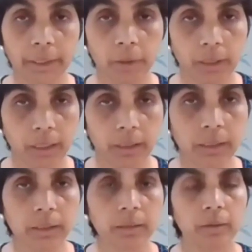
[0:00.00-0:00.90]
Bend your
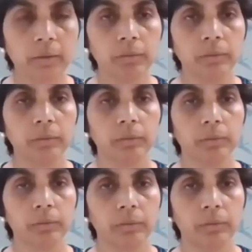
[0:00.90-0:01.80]
knees.
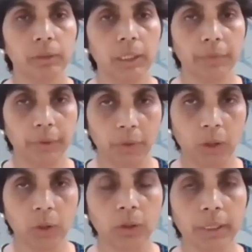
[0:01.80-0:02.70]
If you have
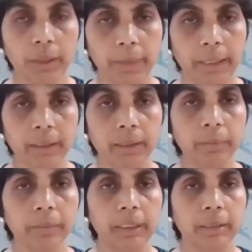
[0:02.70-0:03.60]
not already bent
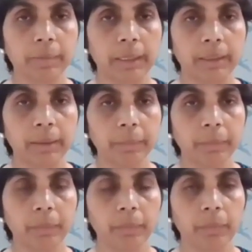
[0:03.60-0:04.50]
them, please bend
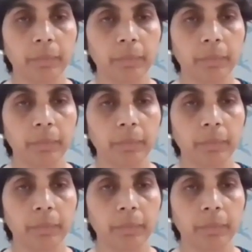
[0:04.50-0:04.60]
them.